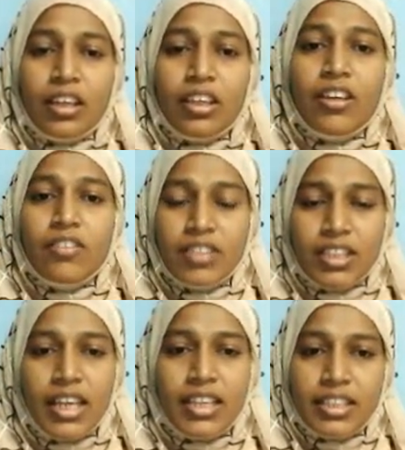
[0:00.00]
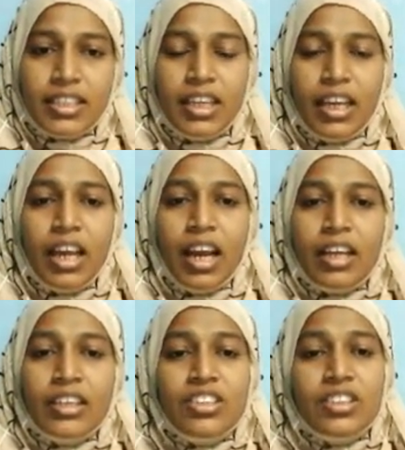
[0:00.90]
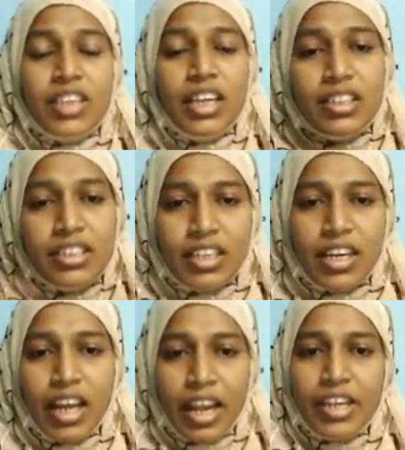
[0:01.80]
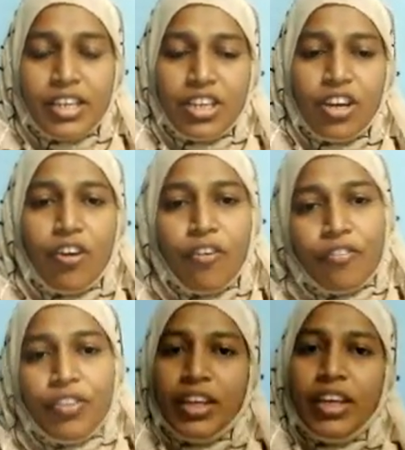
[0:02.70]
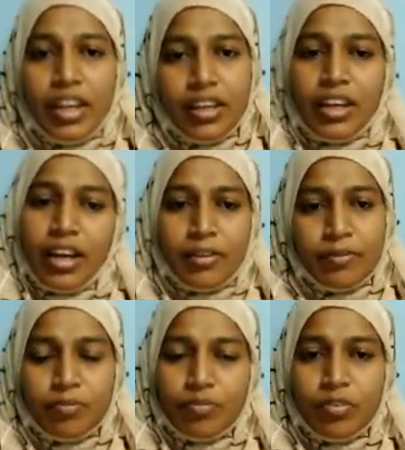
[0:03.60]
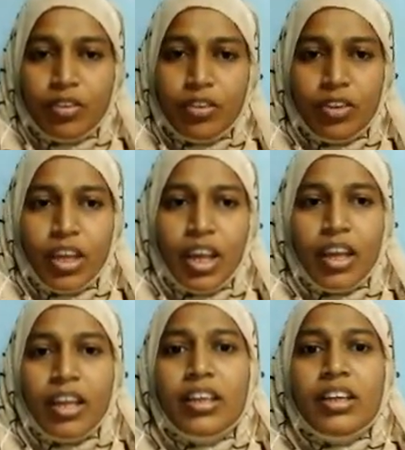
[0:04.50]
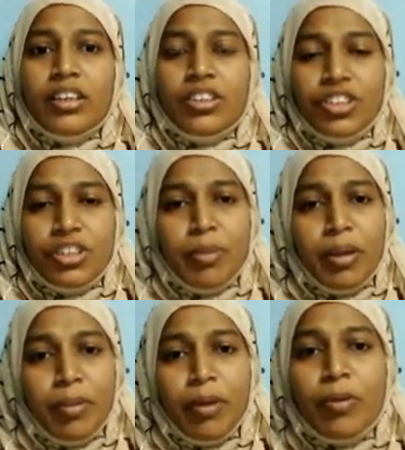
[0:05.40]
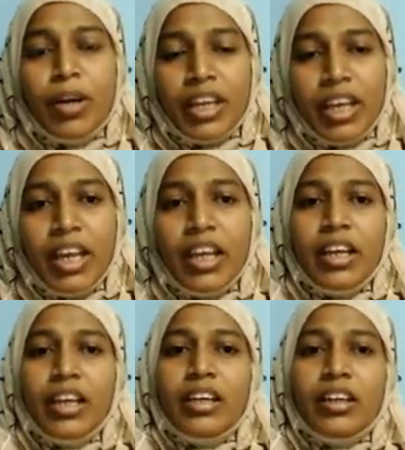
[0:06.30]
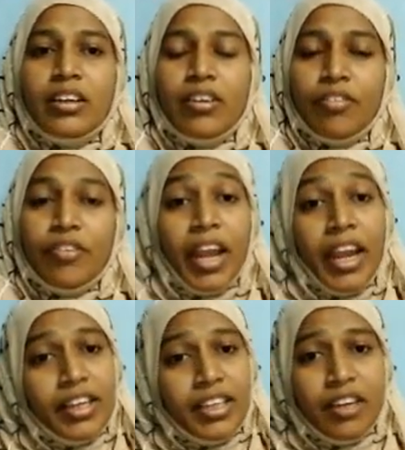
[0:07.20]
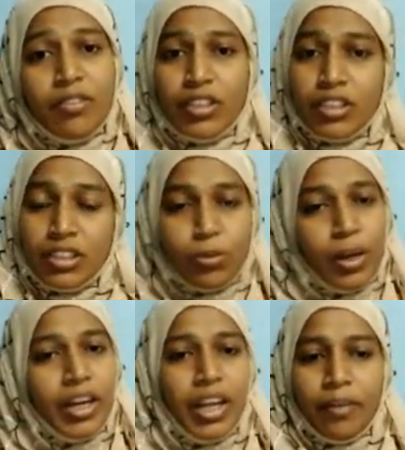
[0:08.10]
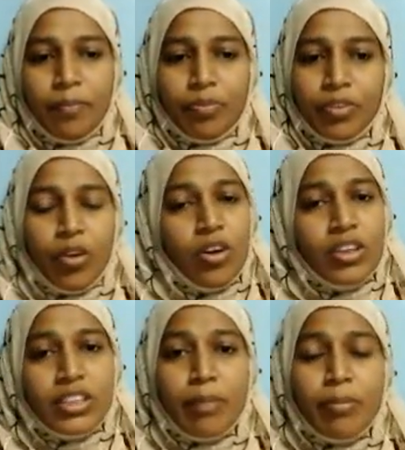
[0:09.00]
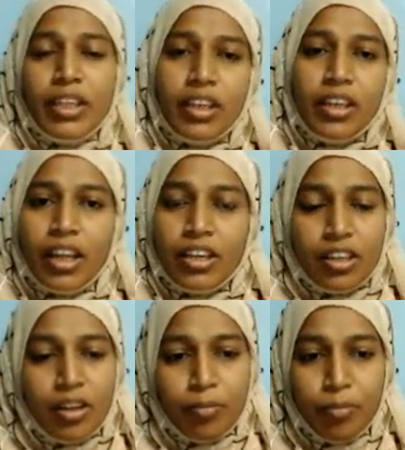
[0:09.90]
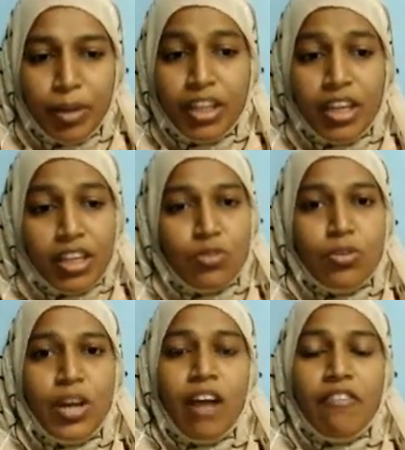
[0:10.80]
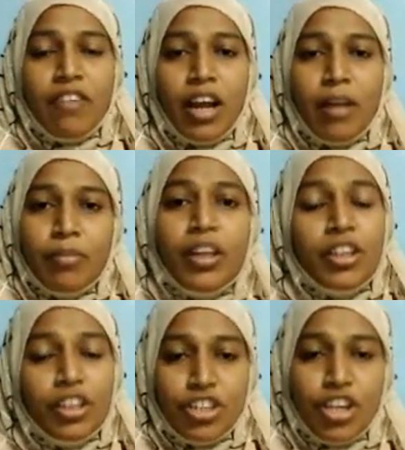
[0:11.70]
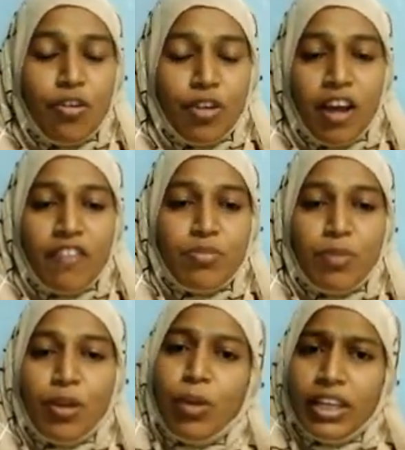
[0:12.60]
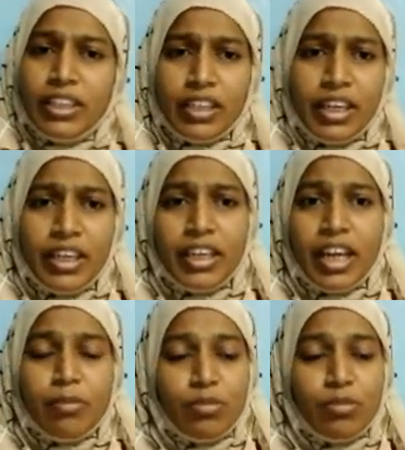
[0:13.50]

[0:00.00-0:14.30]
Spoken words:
gives us the central idea of the data. Okay. She may be working 8 hours one day. On some other day, many guests would have come. Isha would have spent only 3